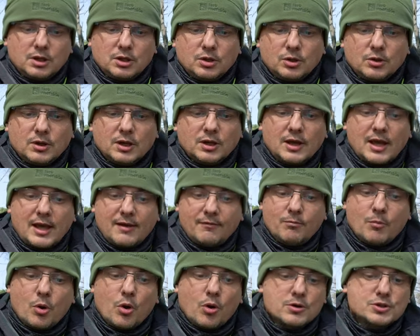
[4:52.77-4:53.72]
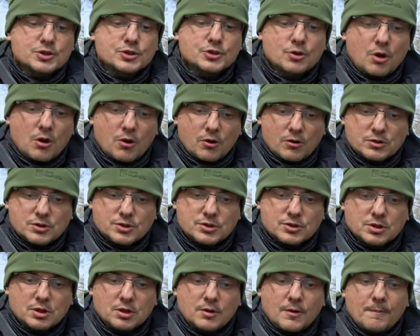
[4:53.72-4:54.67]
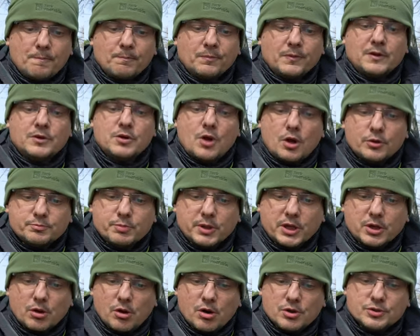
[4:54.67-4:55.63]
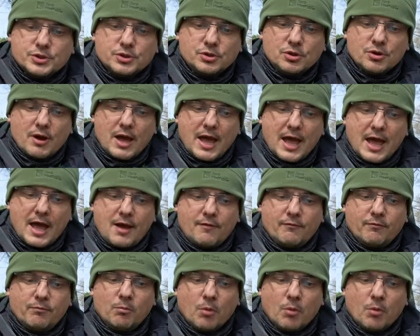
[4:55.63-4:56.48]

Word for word: You can have more socks, not because you have